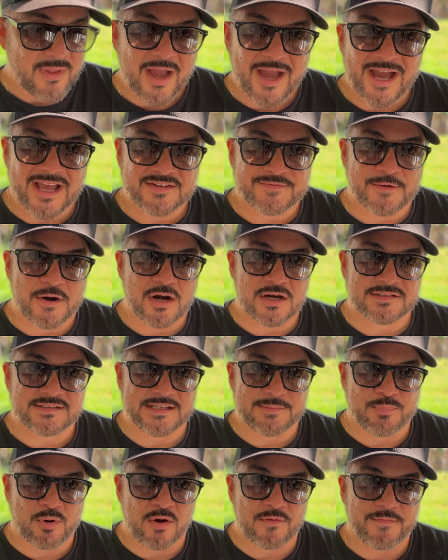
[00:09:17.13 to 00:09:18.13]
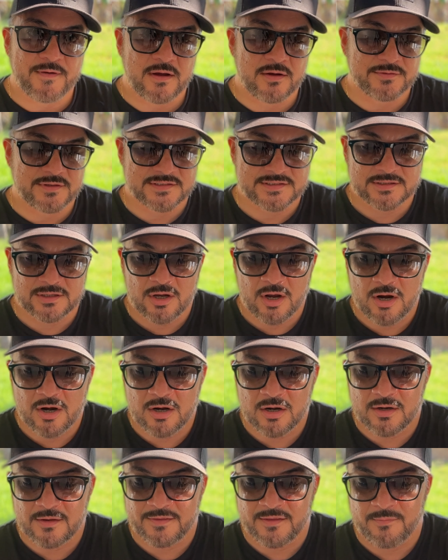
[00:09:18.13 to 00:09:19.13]
As far as the profile on the
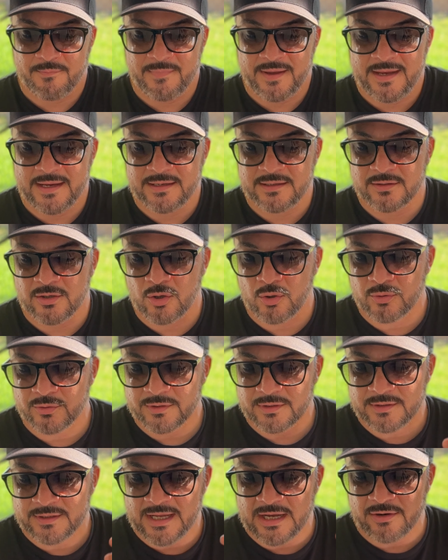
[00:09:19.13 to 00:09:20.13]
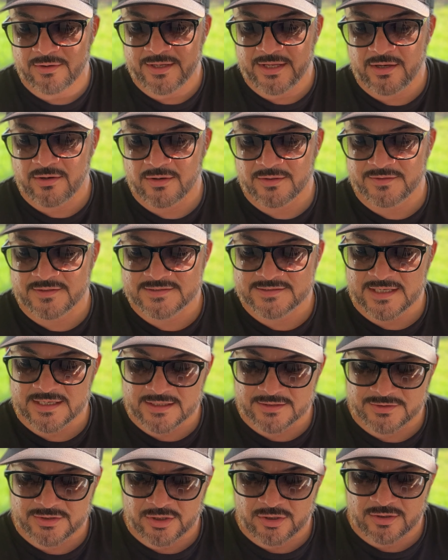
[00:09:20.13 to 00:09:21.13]
cigar, the main note now here on the
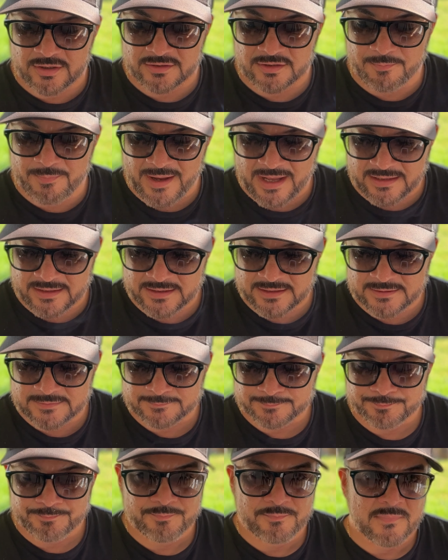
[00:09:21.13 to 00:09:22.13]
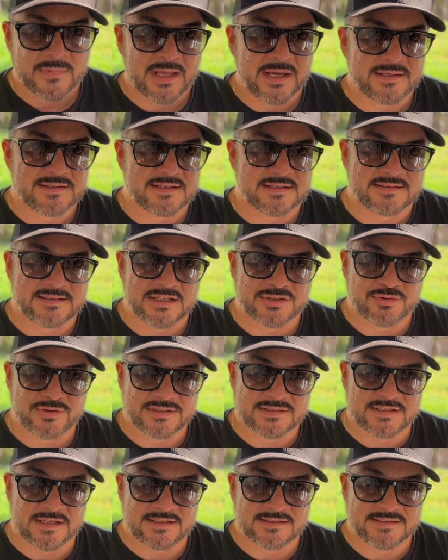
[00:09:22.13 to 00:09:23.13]
second third on the palate is a
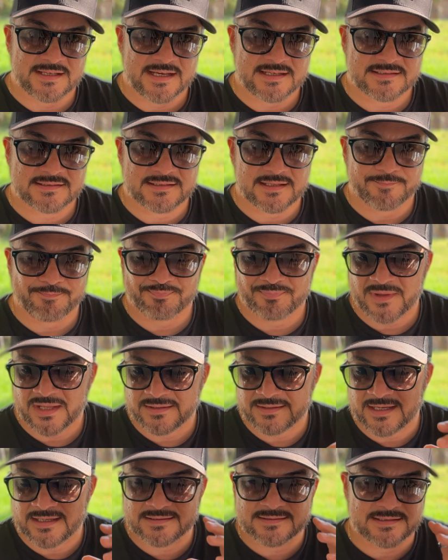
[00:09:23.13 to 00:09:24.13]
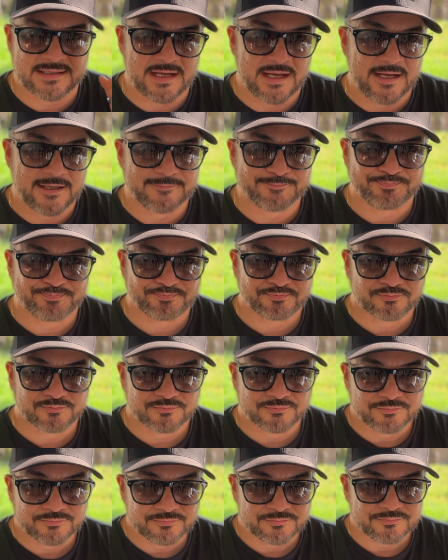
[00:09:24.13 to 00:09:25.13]
citrus zest that's um,
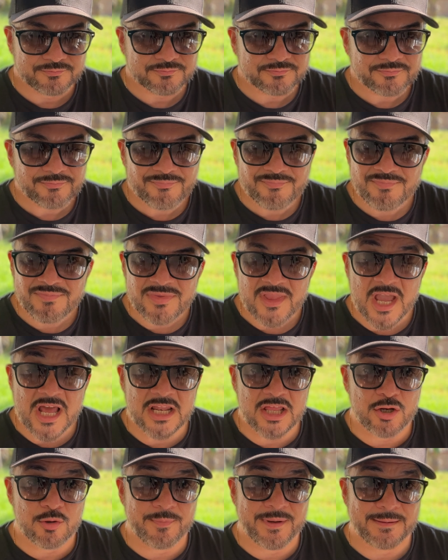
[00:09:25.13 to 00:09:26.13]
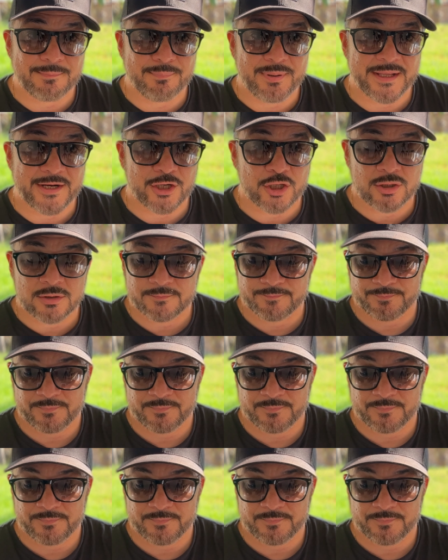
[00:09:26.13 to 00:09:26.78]
a little bit bitter.